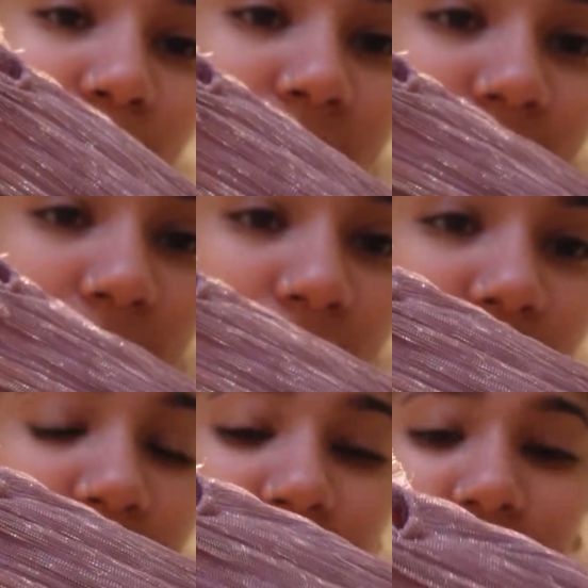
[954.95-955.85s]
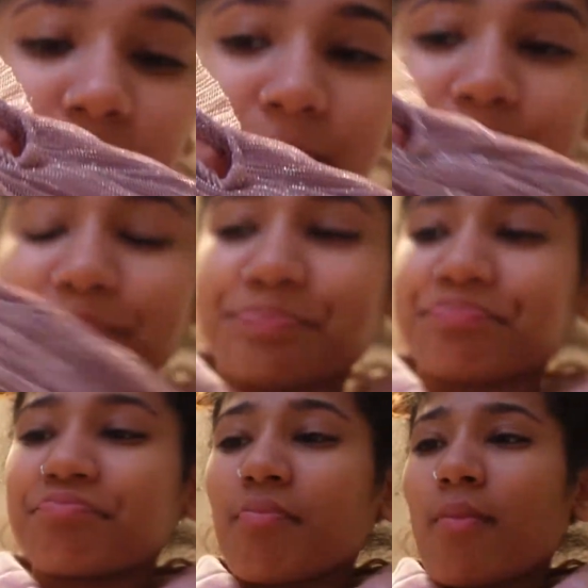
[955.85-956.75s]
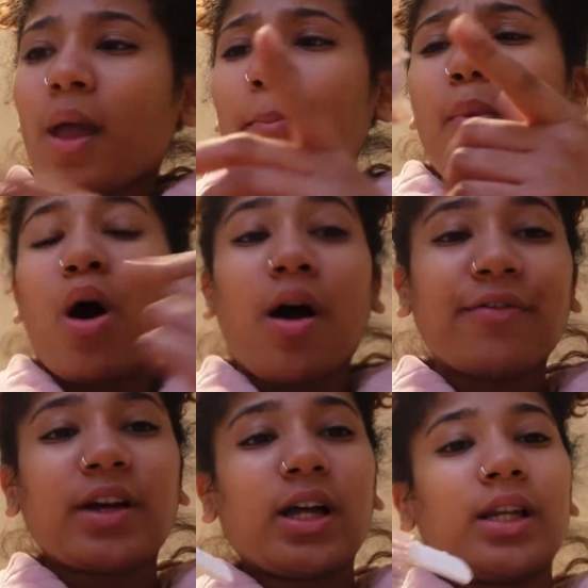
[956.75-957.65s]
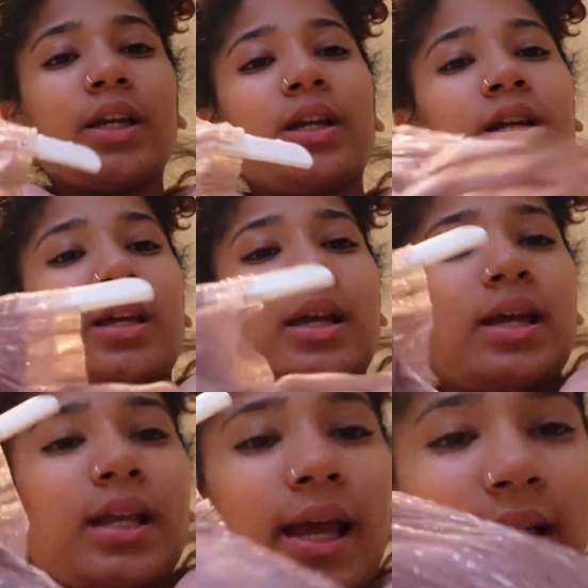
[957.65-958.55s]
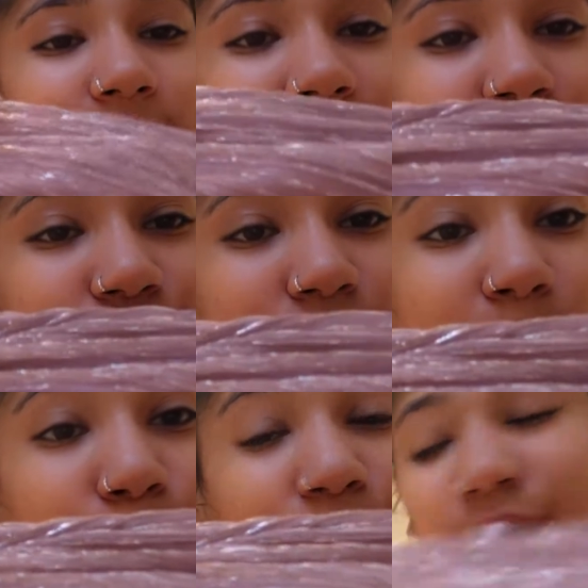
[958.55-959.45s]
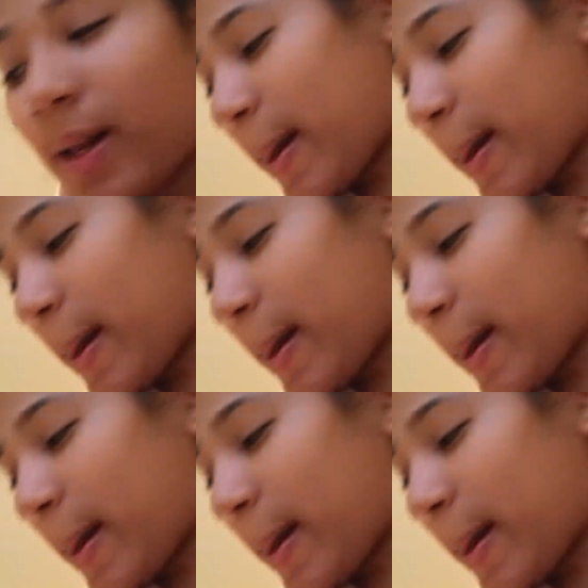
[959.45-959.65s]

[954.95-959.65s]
It's like a mauve color. It has like shimmer.